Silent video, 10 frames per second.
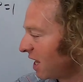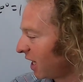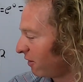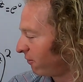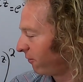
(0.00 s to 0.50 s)

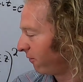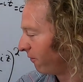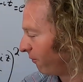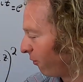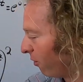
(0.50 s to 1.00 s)
negative
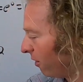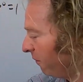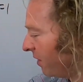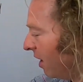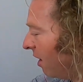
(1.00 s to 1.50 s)

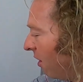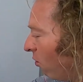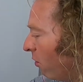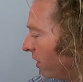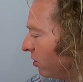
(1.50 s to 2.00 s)
4
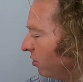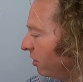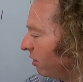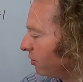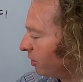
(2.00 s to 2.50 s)
what we can do
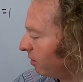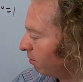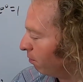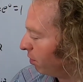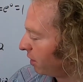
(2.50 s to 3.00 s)
here is we
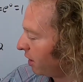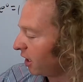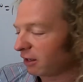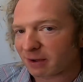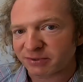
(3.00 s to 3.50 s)
can put the
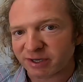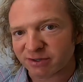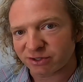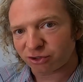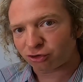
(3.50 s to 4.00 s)
negative
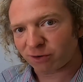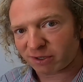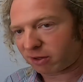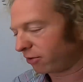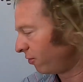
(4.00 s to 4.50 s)
upstairs and
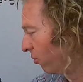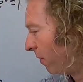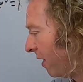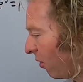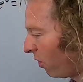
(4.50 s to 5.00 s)
distribute it through,
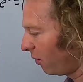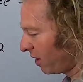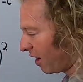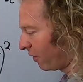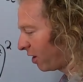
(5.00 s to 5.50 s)
and that way
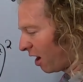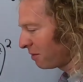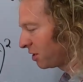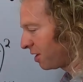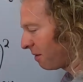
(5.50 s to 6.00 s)
we have a
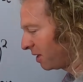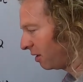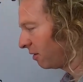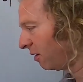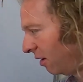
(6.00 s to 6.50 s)
common
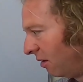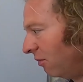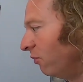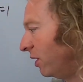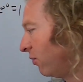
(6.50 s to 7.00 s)
denominator
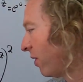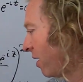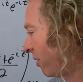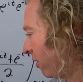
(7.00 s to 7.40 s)
and we can write it